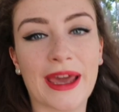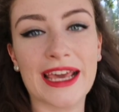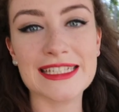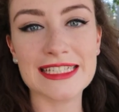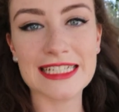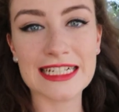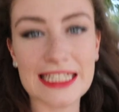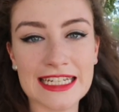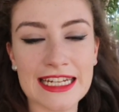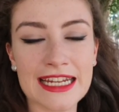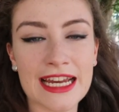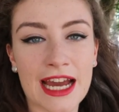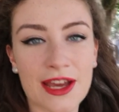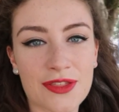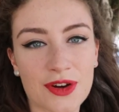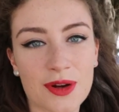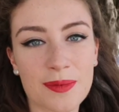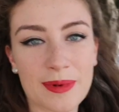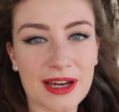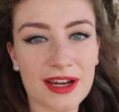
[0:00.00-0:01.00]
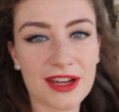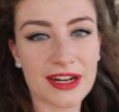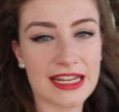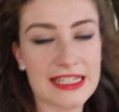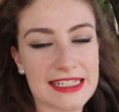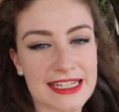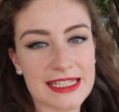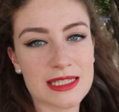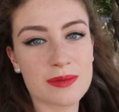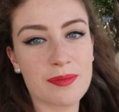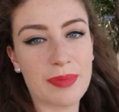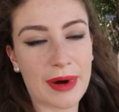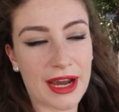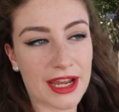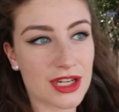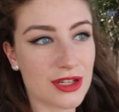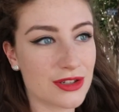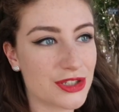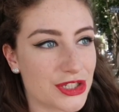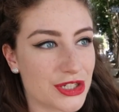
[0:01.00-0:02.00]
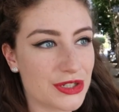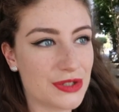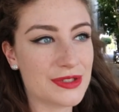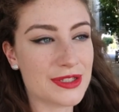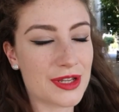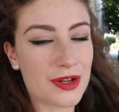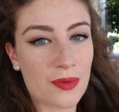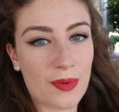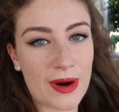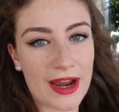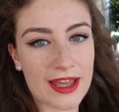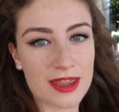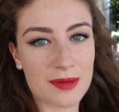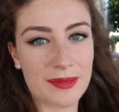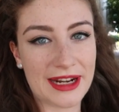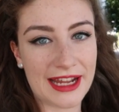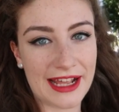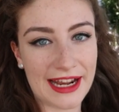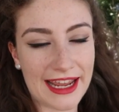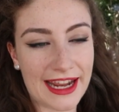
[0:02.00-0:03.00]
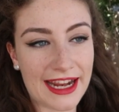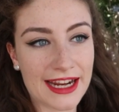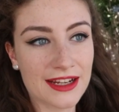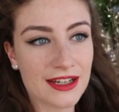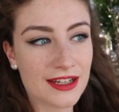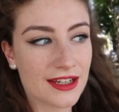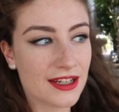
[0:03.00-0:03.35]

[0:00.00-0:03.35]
Basically, I thought it'd be a good idea to buy new shoes and wear them in LA.